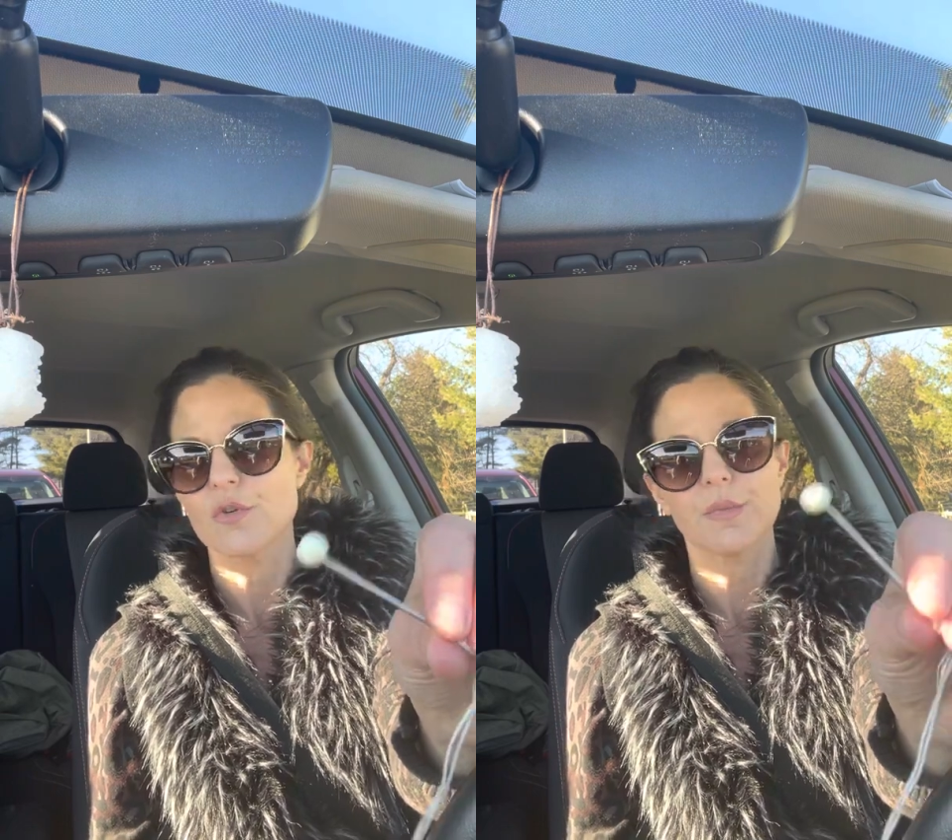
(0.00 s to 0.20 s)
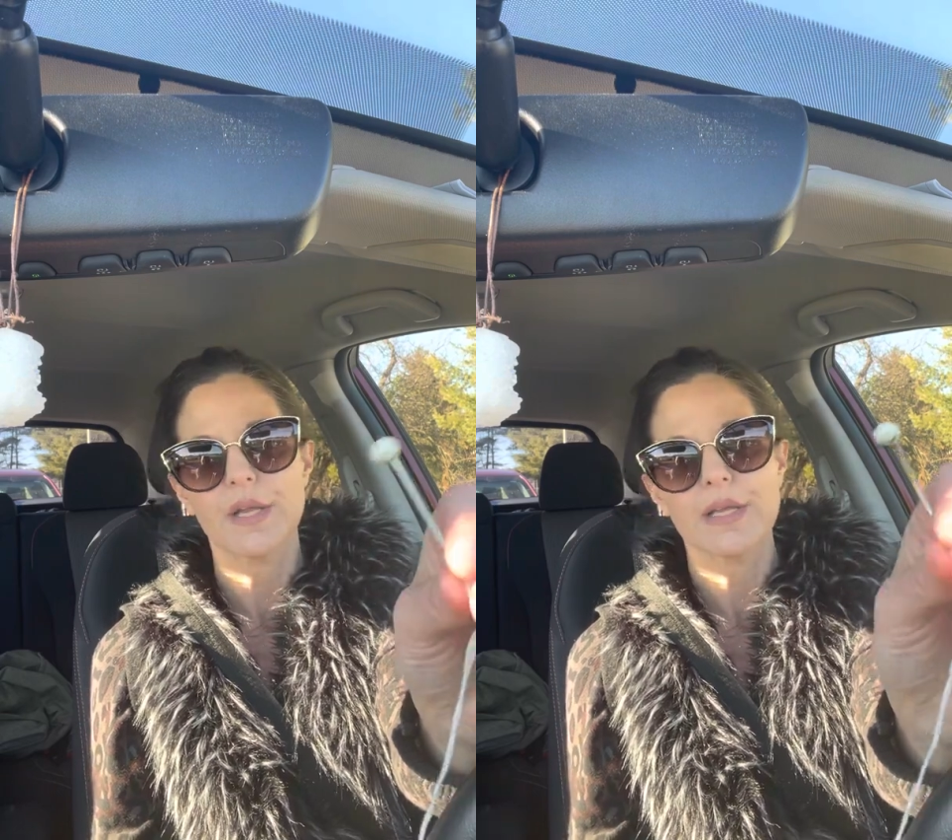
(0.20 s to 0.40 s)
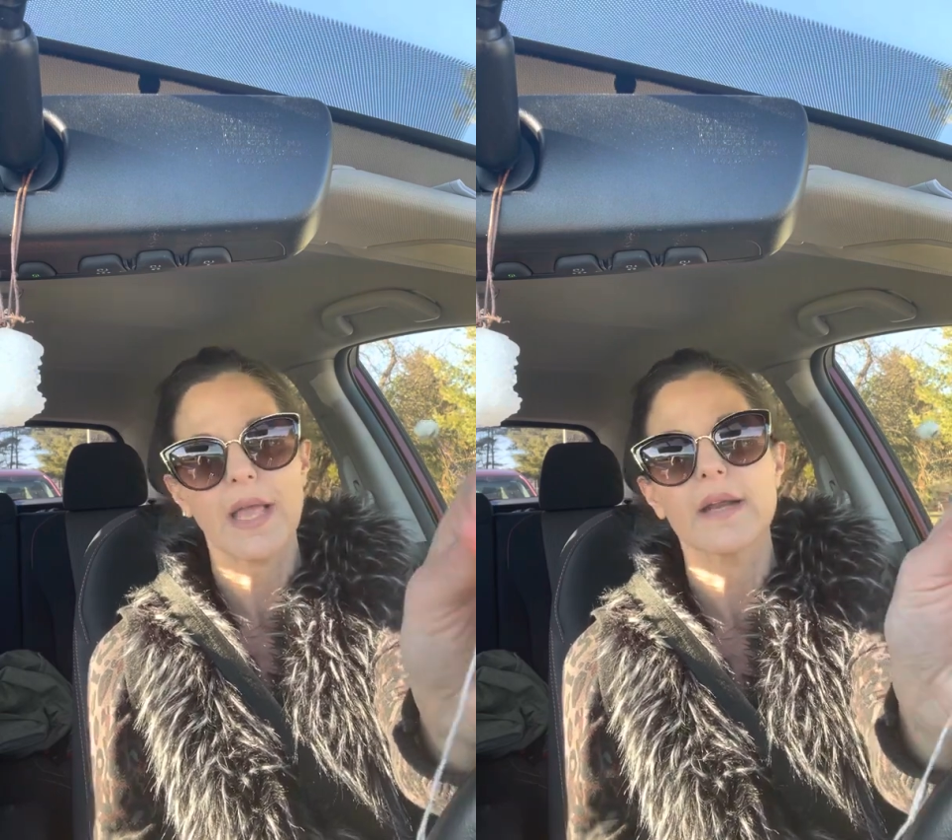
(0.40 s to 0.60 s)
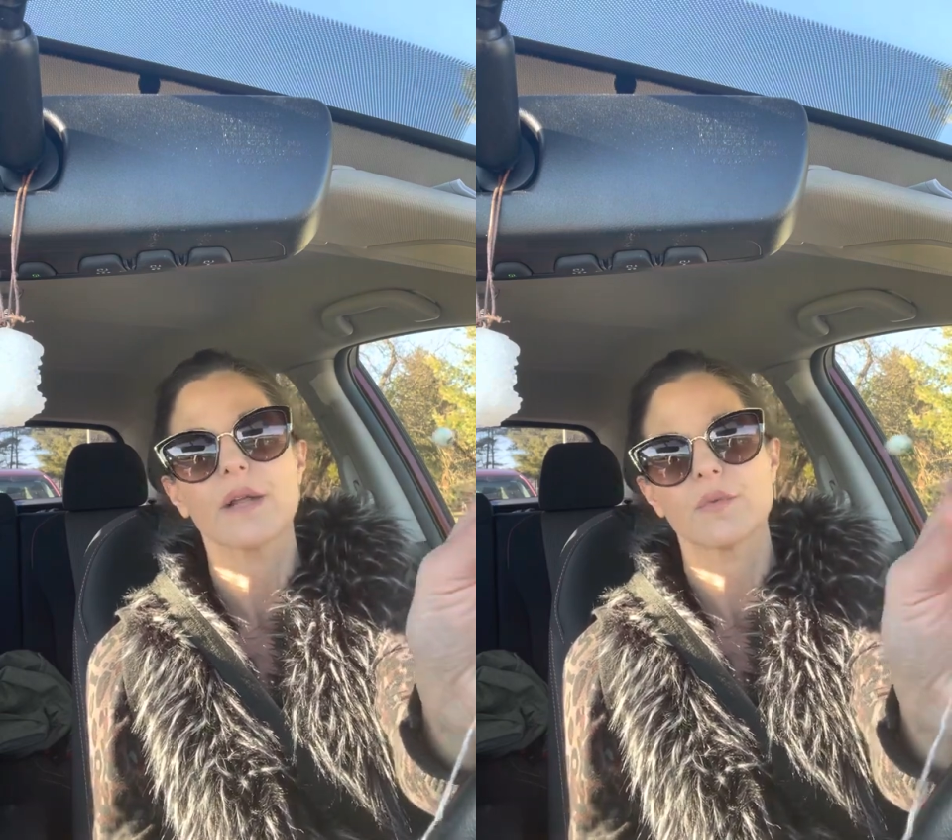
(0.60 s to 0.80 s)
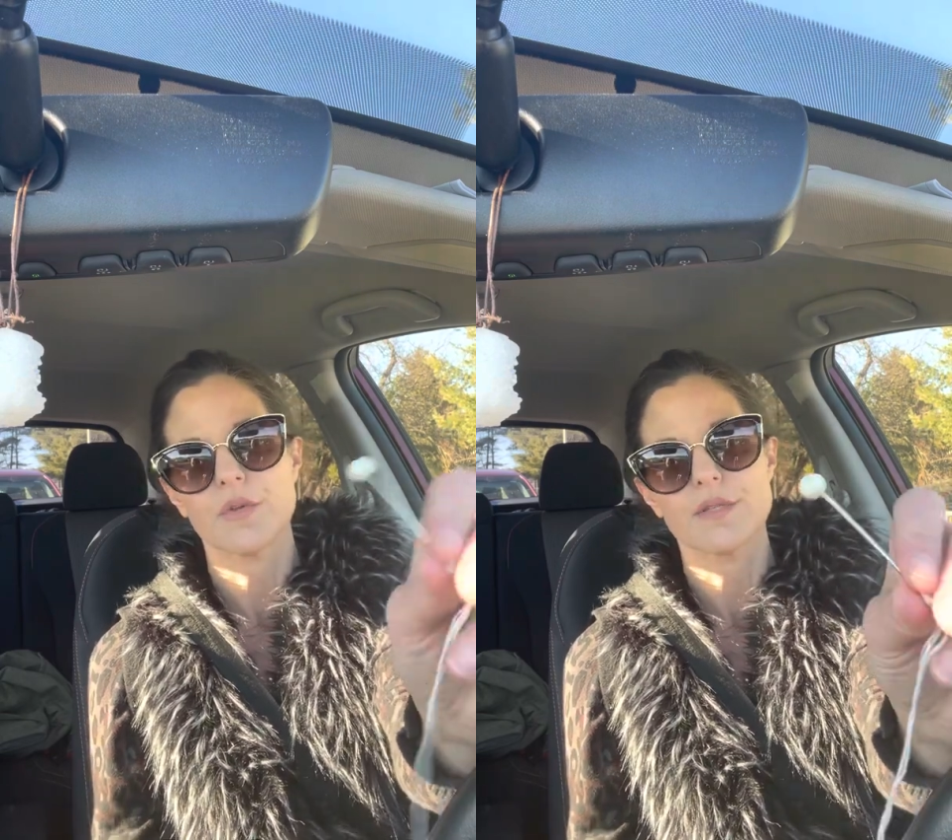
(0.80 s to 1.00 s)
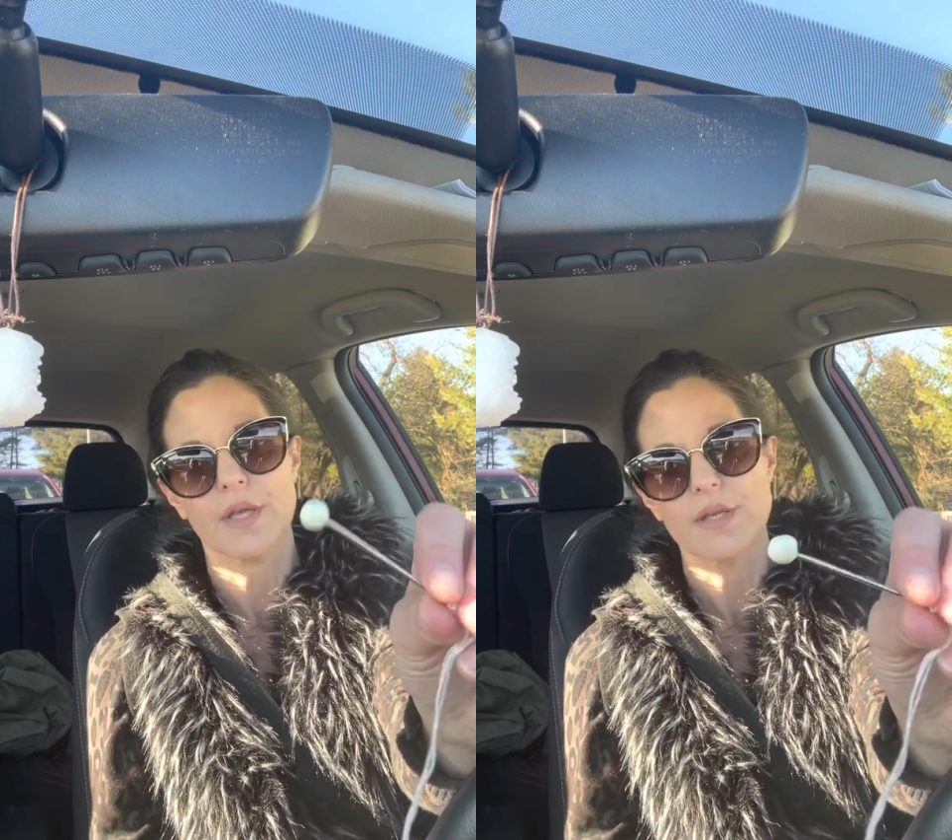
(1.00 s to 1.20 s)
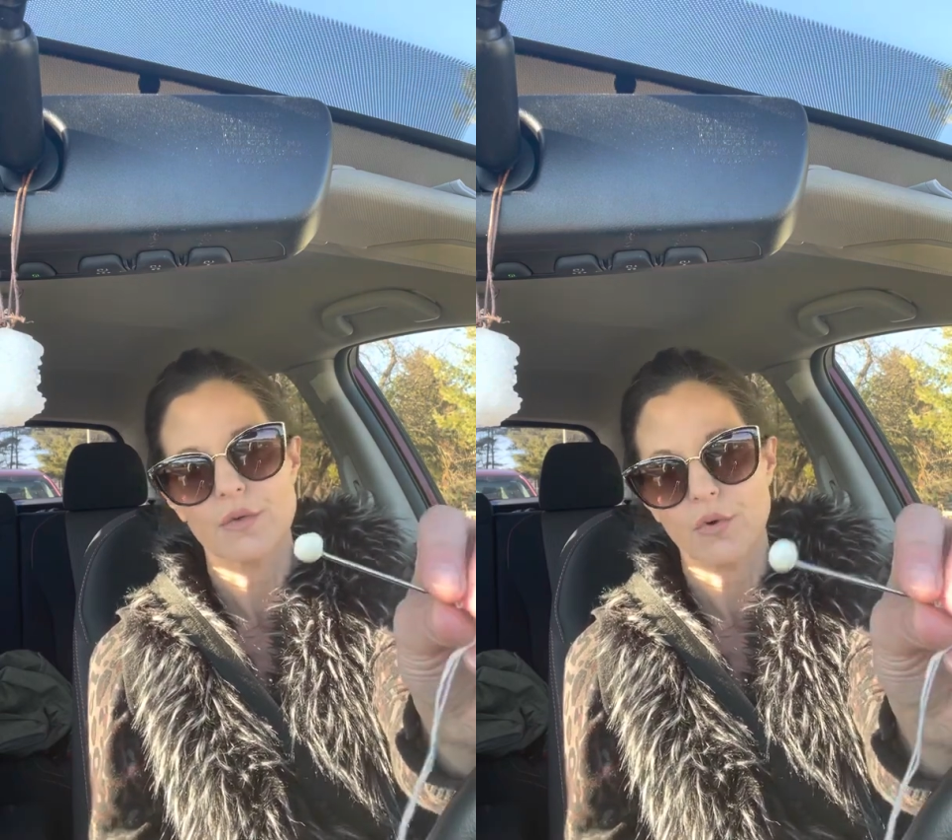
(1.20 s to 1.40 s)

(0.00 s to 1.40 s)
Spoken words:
but I cannot recite